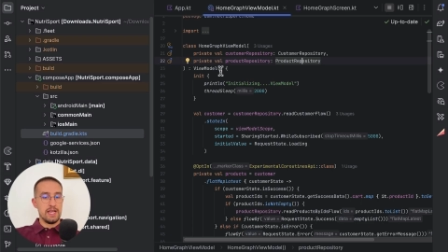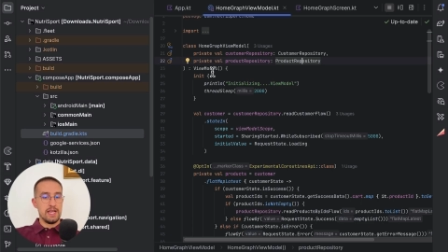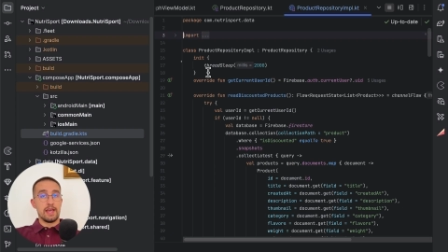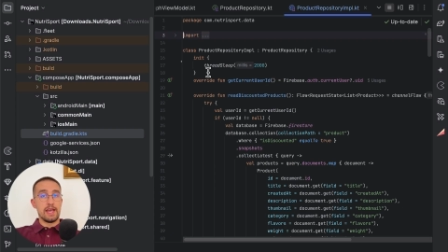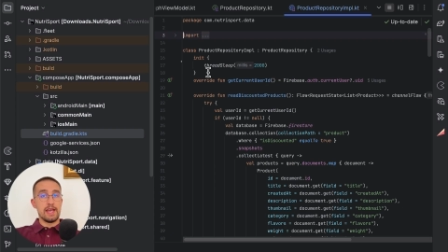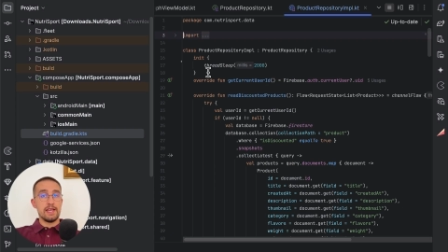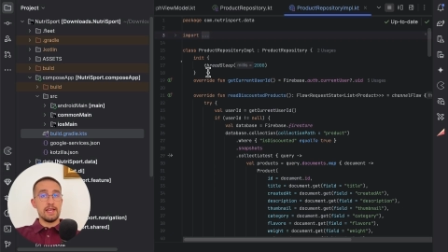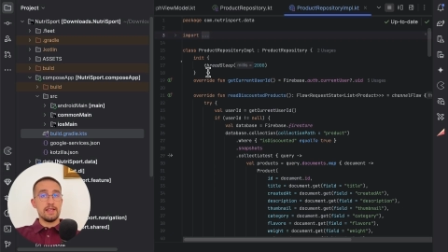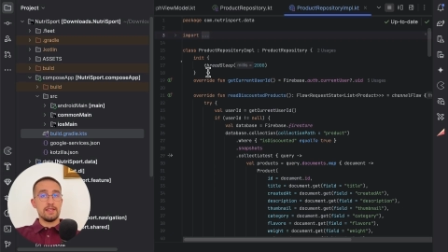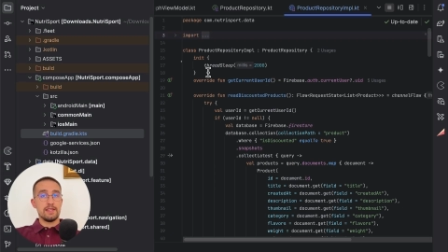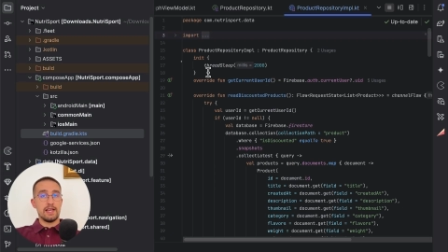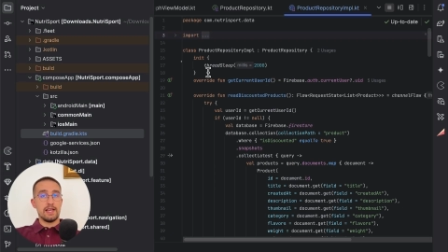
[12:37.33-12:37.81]

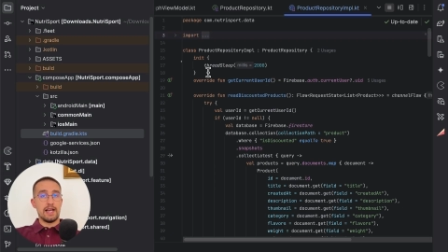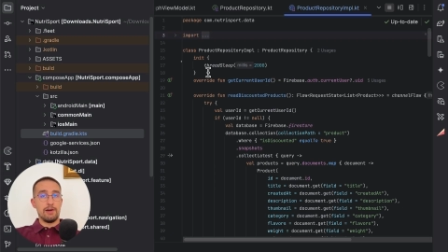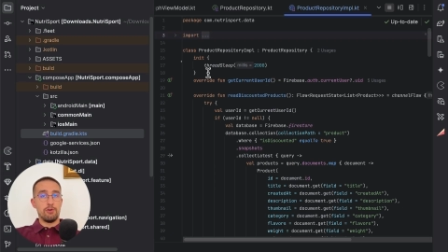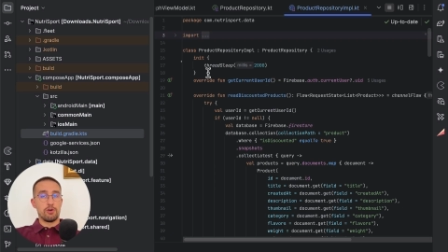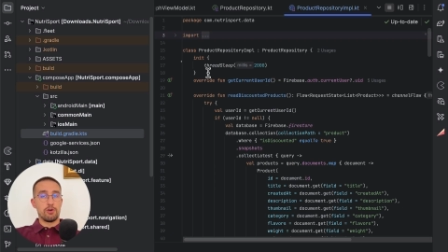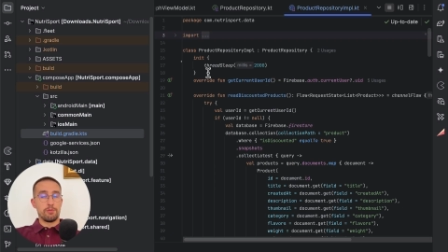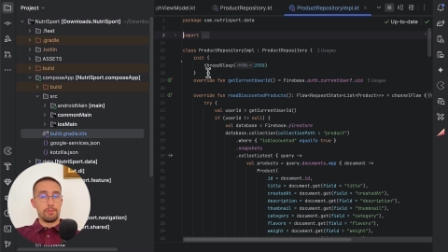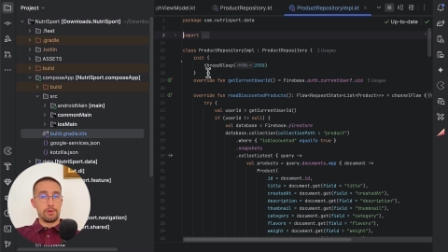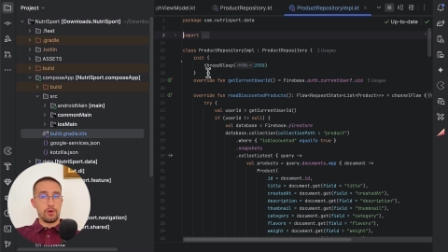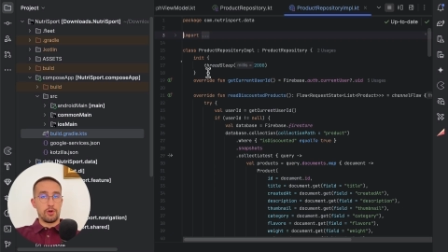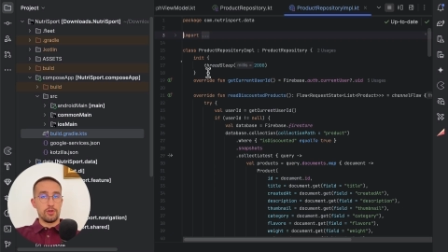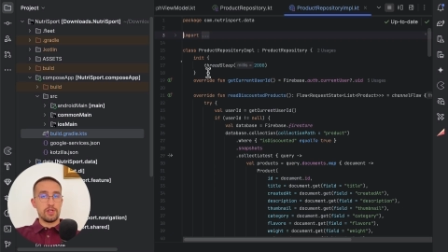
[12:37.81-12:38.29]
and our
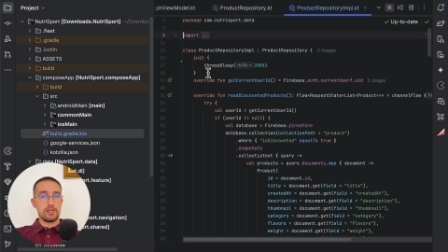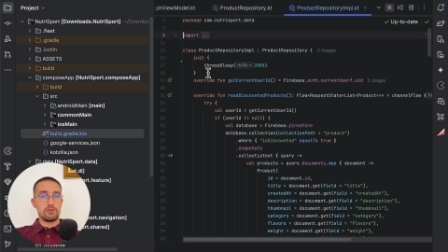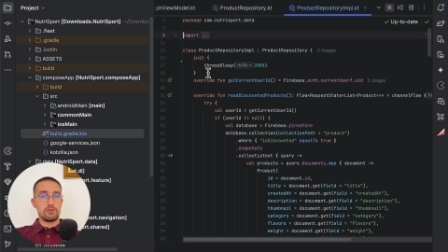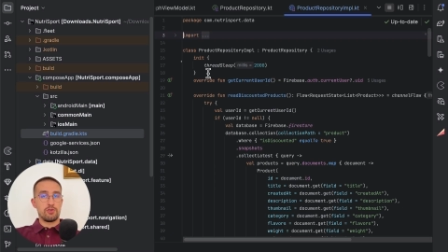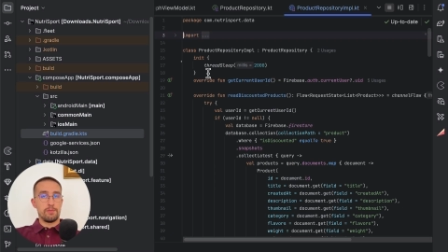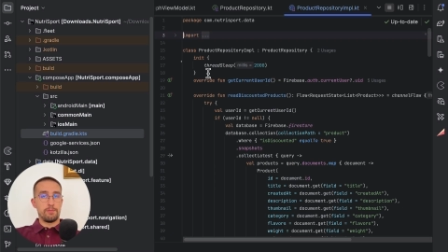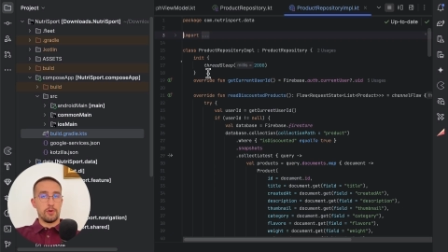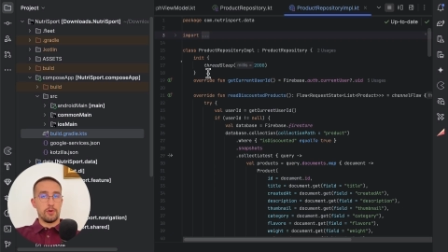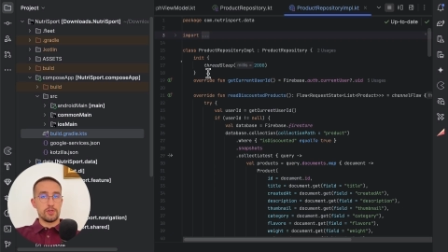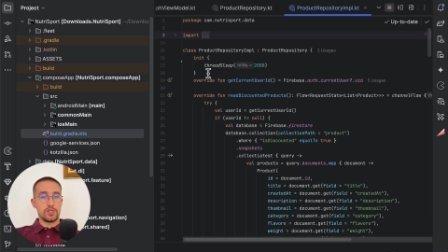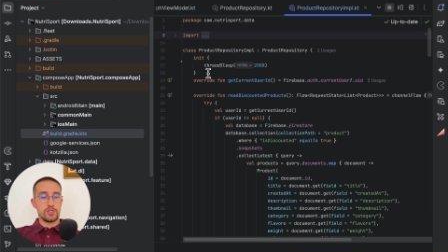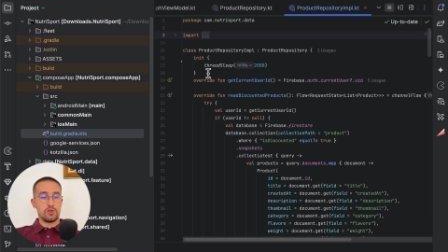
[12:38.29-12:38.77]
product
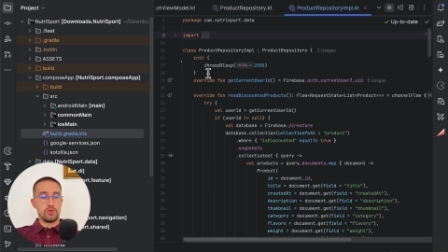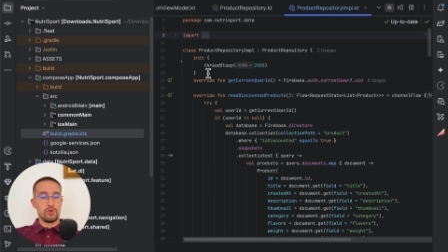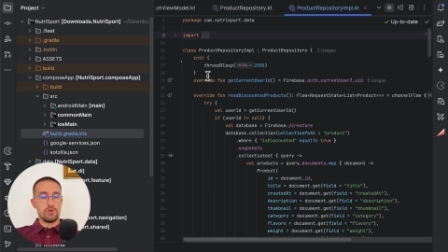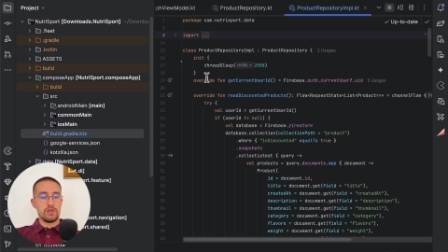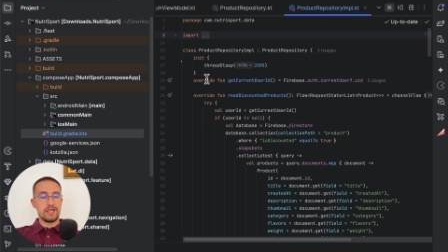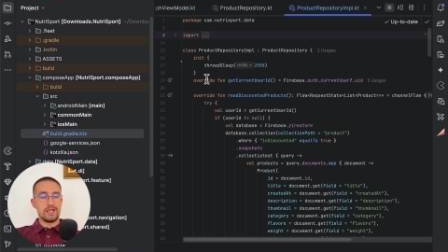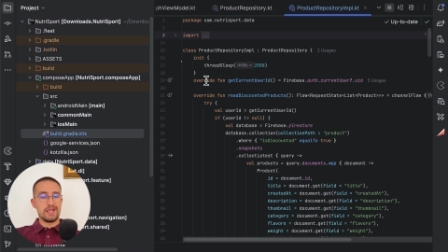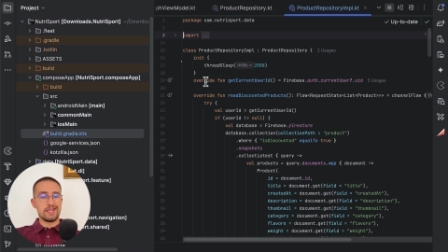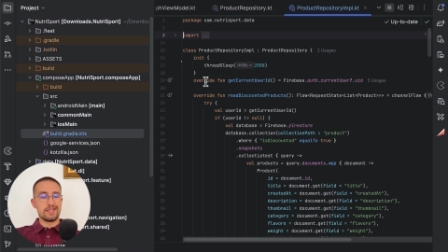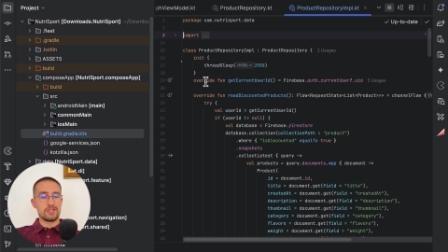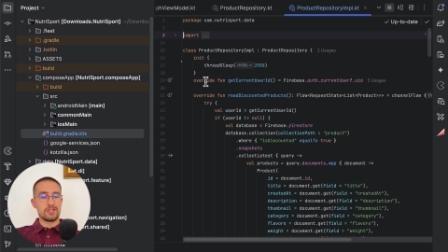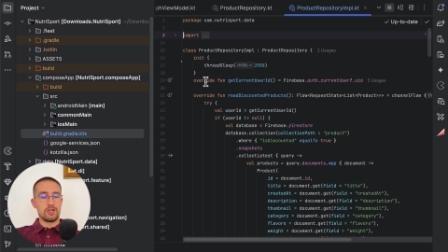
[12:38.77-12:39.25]
repository
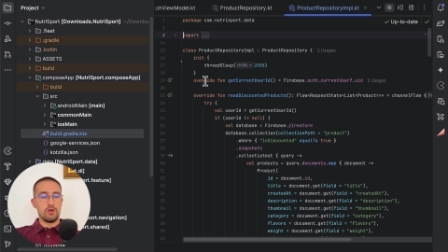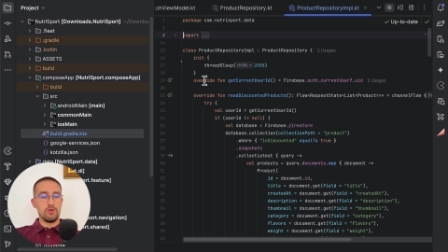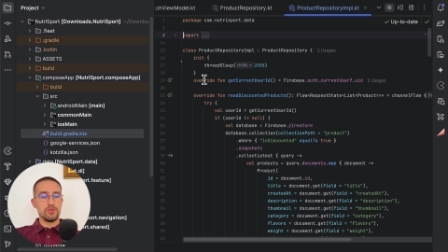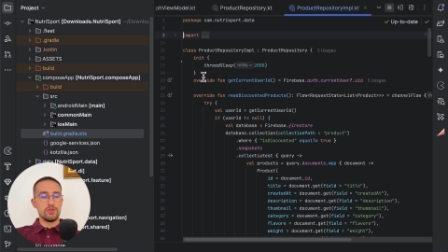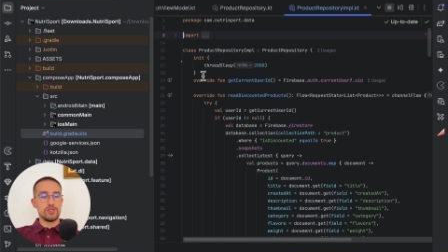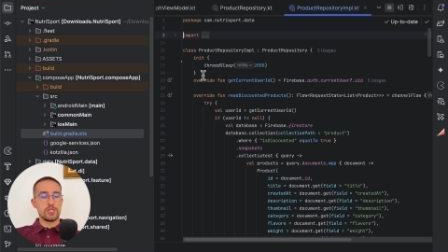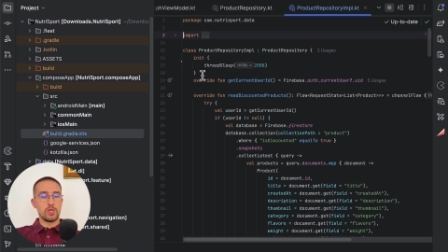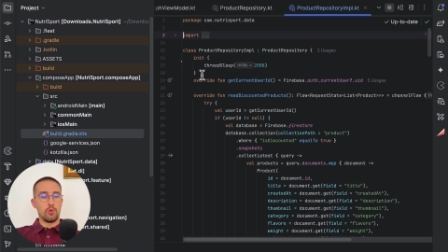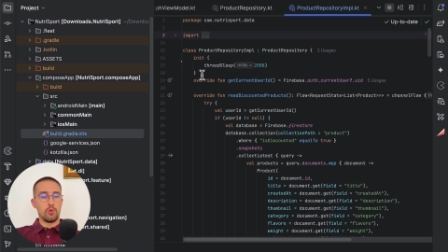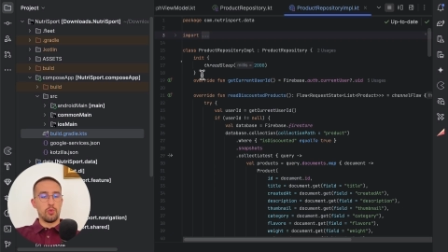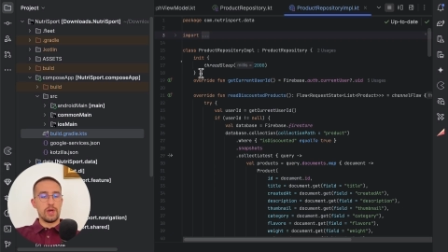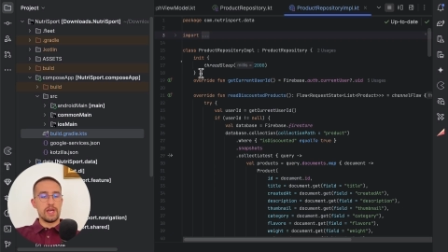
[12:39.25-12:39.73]
is
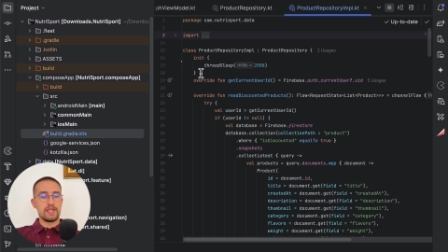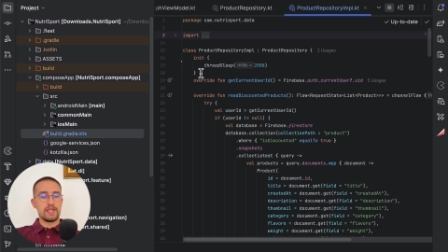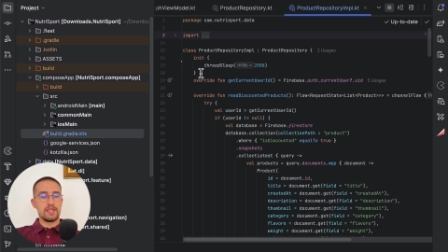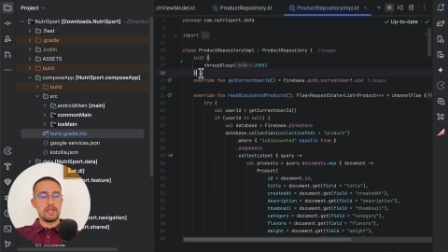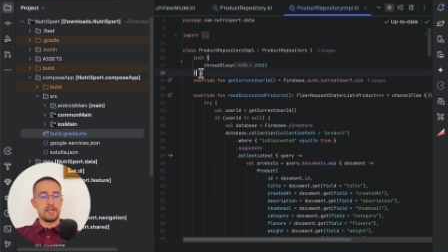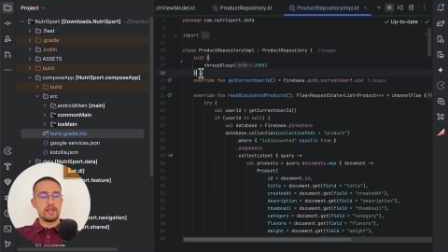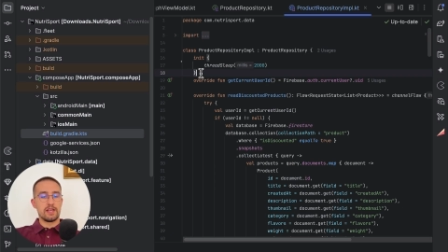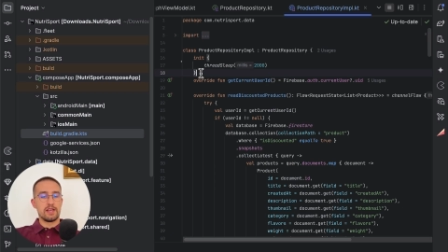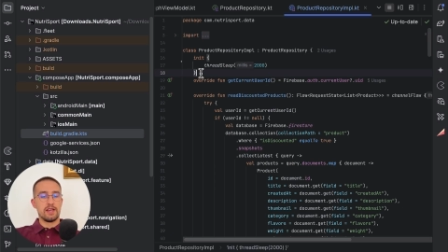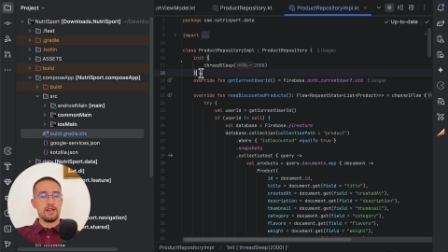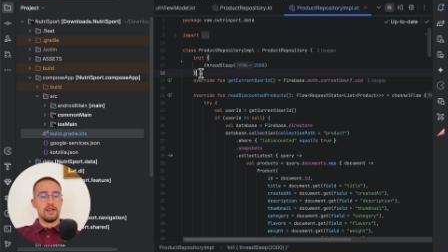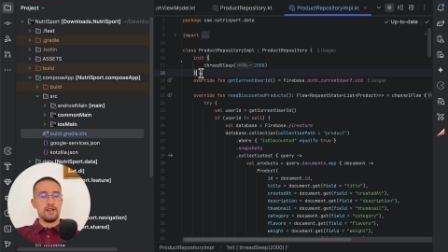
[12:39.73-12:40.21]
also
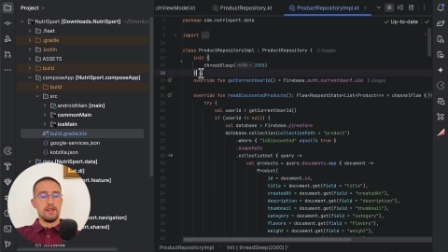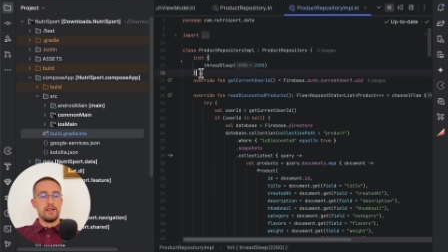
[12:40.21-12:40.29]
waiting